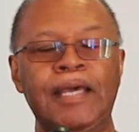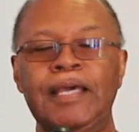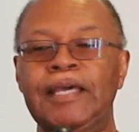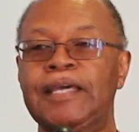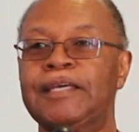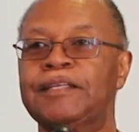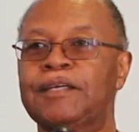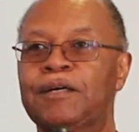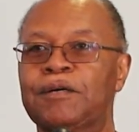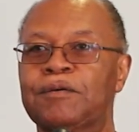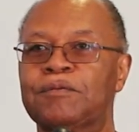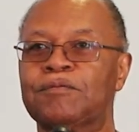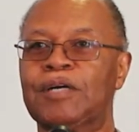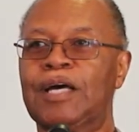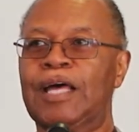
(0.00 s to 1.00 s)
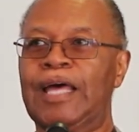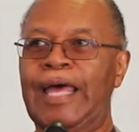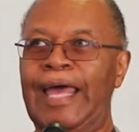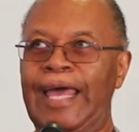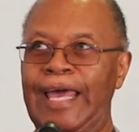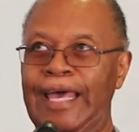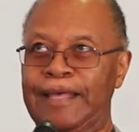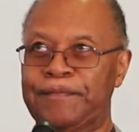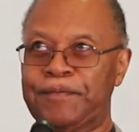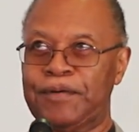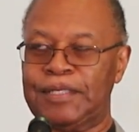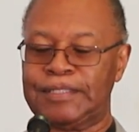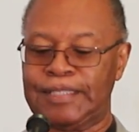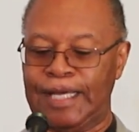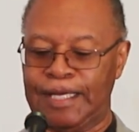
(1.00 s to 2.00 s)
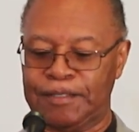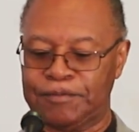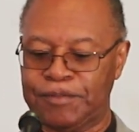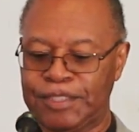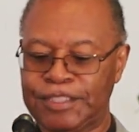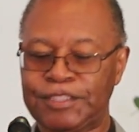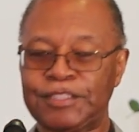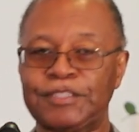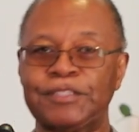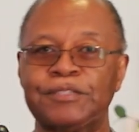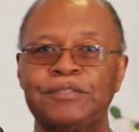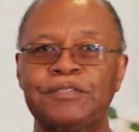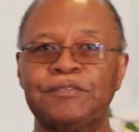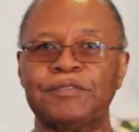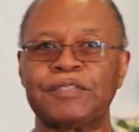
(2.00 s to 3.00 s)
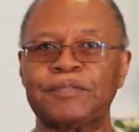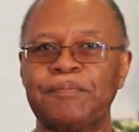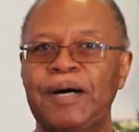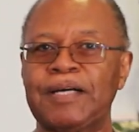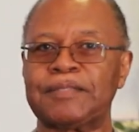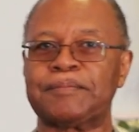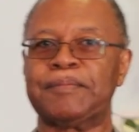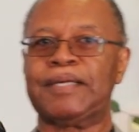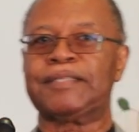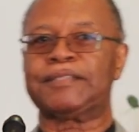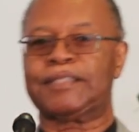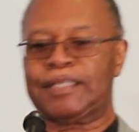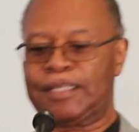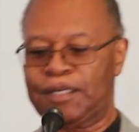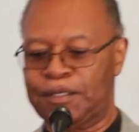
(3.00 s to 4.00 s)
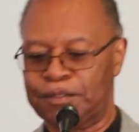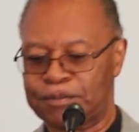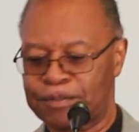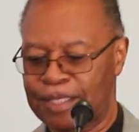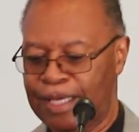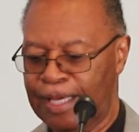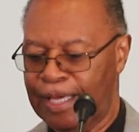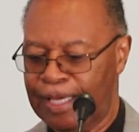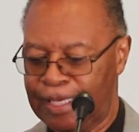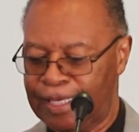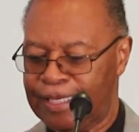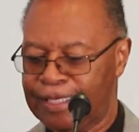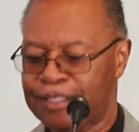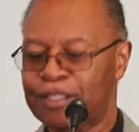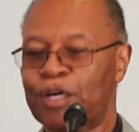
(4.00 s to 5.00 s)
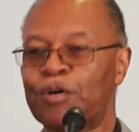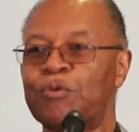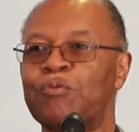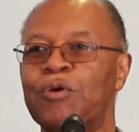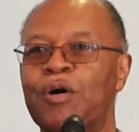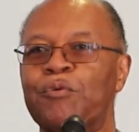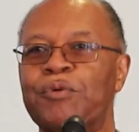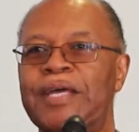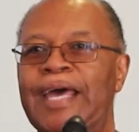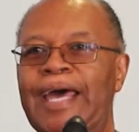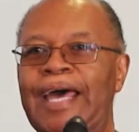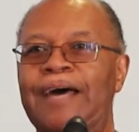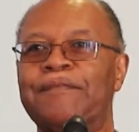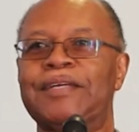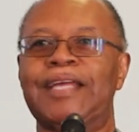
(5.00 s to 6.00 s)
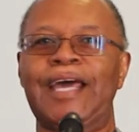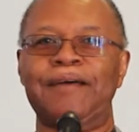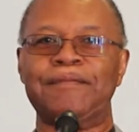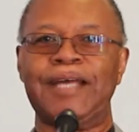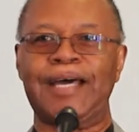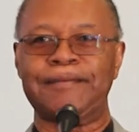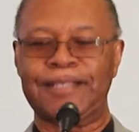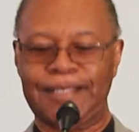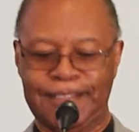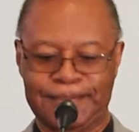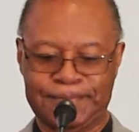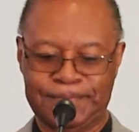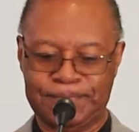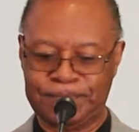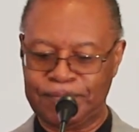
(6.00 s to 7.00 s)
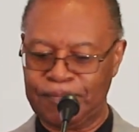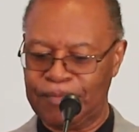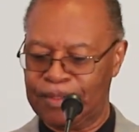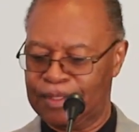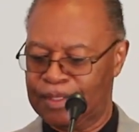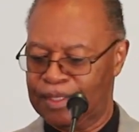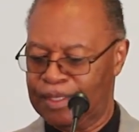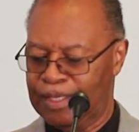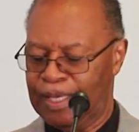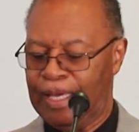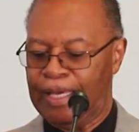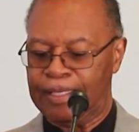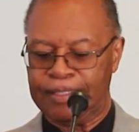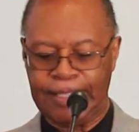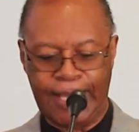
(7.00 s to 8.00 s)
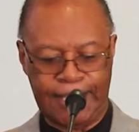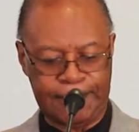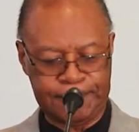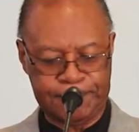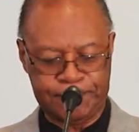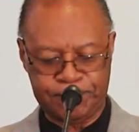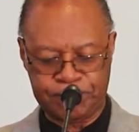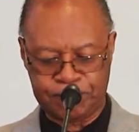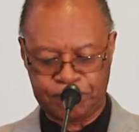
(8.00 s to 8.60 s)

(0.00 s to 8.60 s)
he knows as far as our Christian duty and responsibility goes, he knows what we have and have not done. Now,